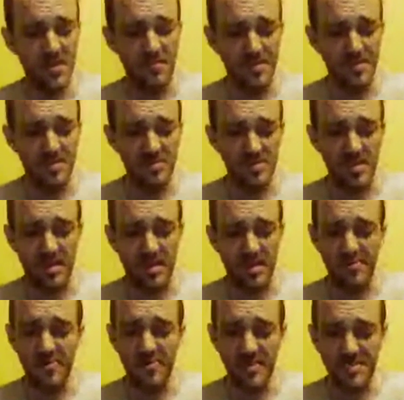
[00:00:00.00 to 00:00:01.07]
But there's a lot of
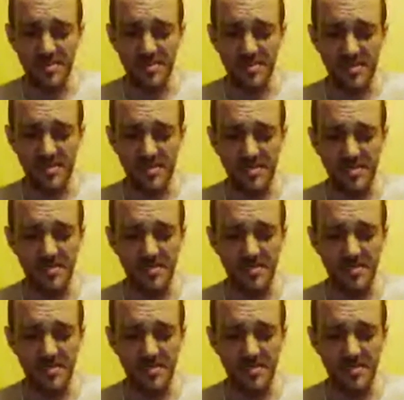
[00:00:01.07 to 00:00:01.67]
crazy things he